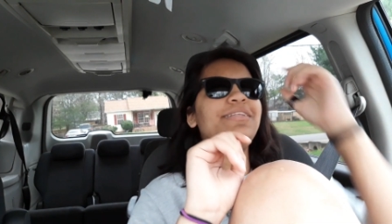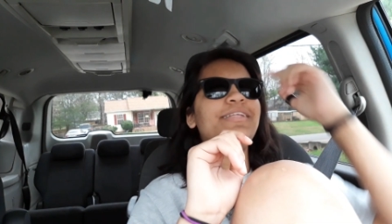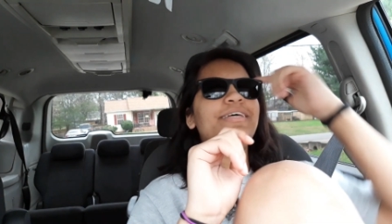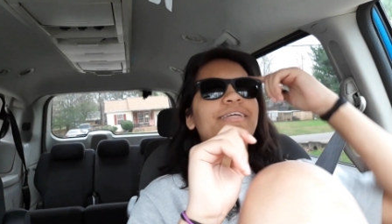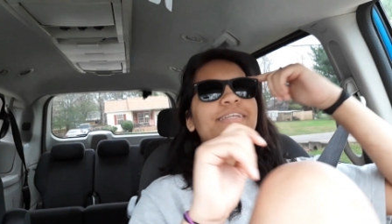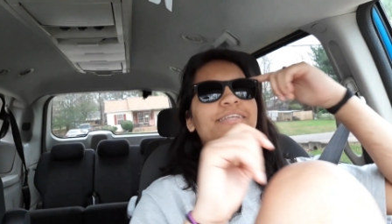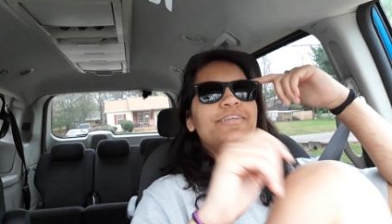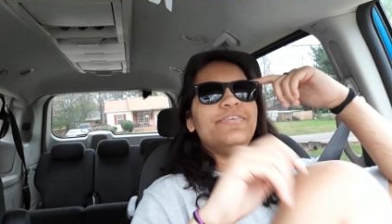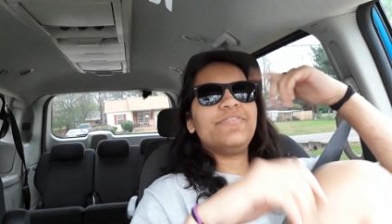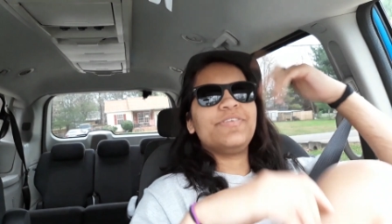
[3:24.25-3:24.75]
That
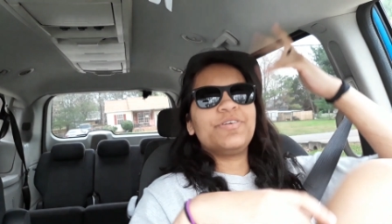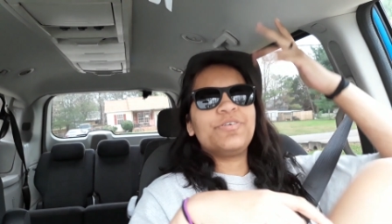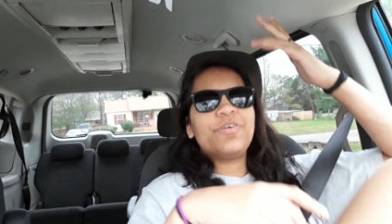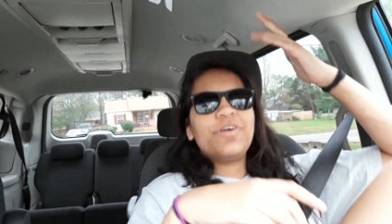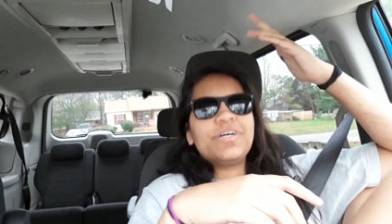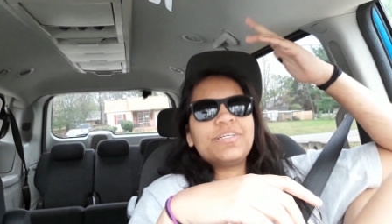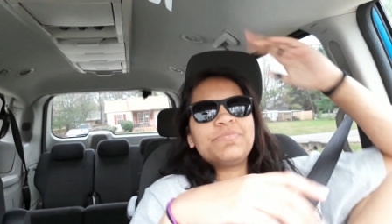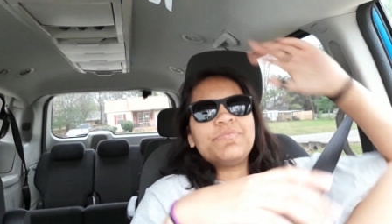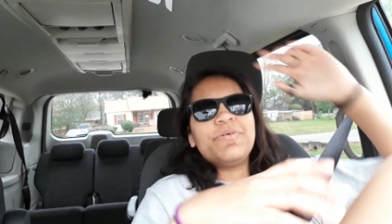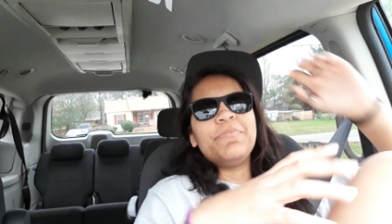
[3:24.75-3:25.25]
didn't even
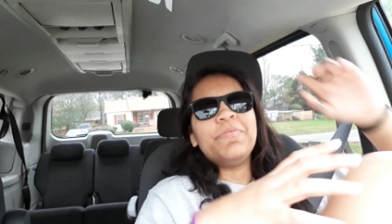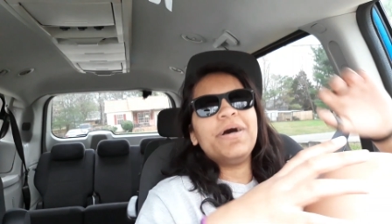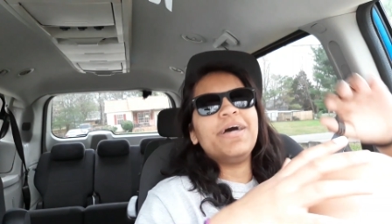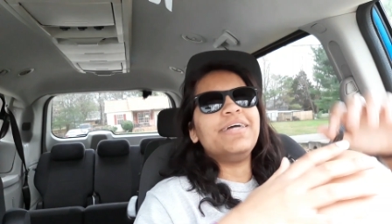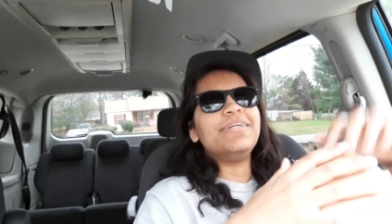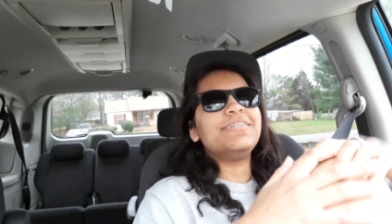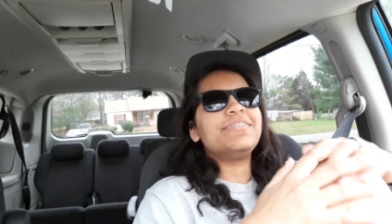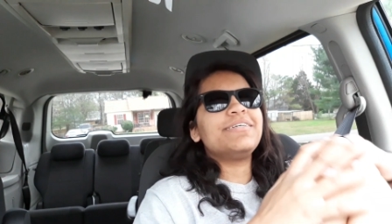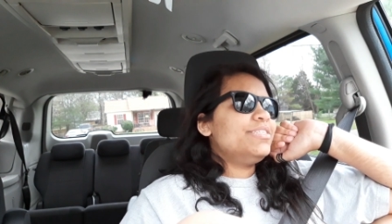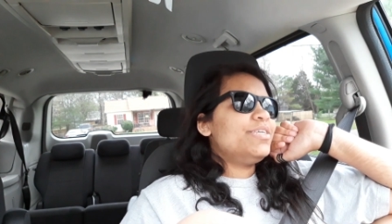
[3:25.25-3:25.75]
cross my
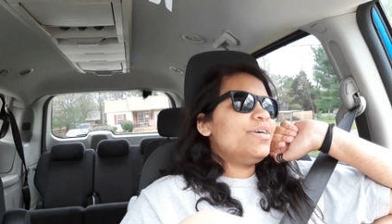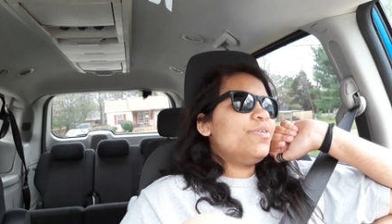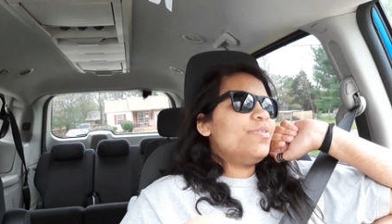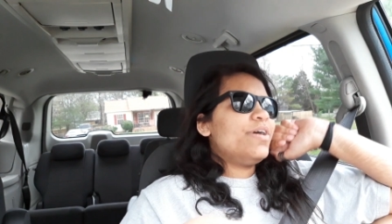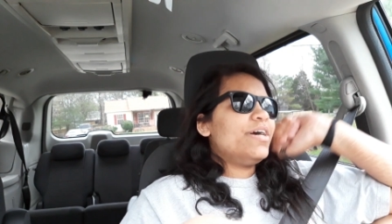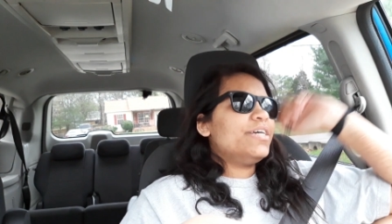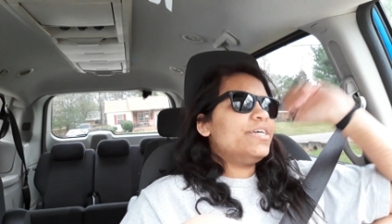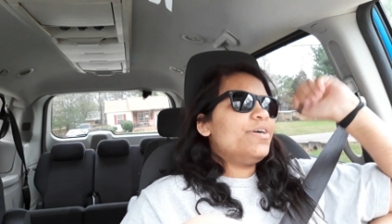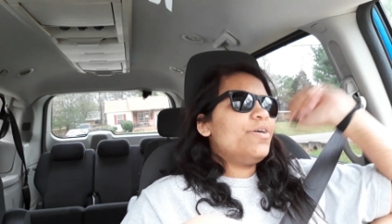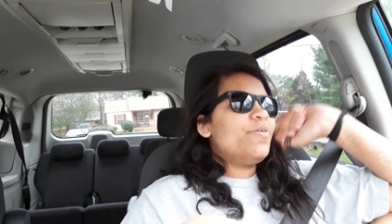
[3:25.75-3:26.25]
mind. So
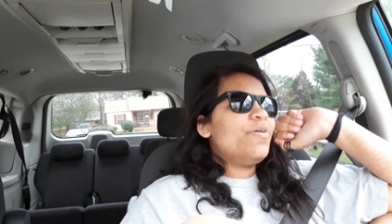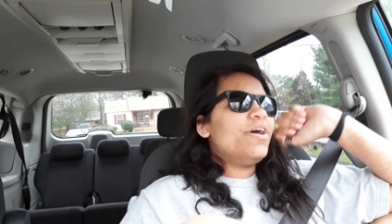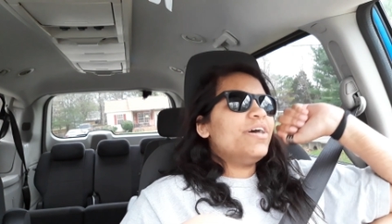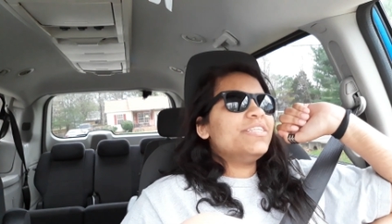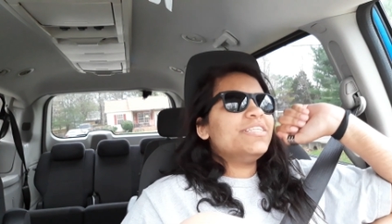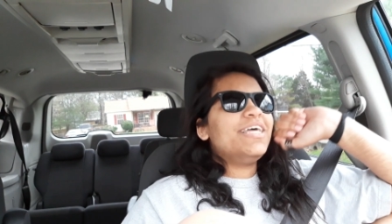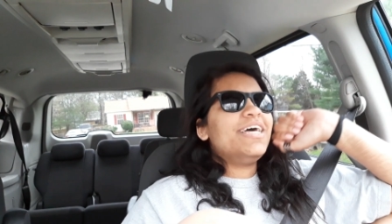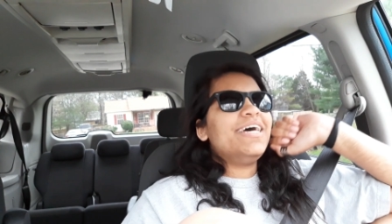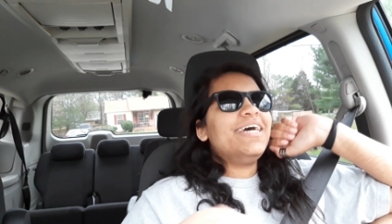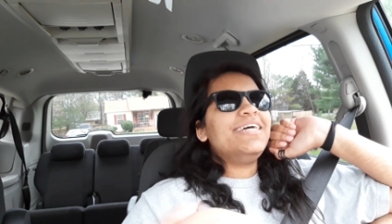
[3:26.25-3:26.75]
I go
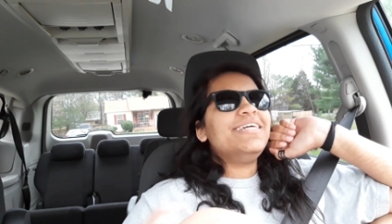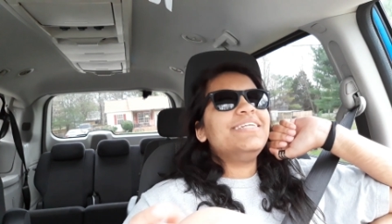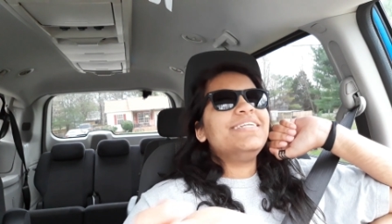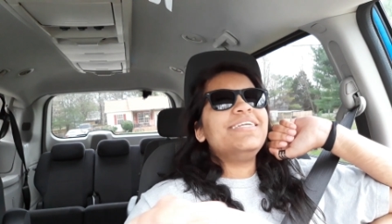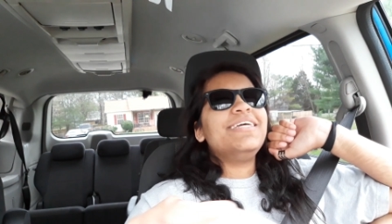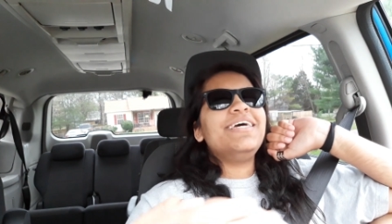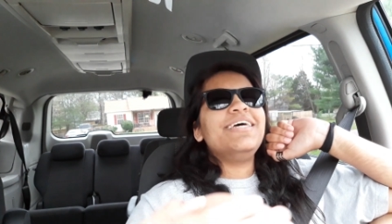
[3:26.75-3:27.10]
online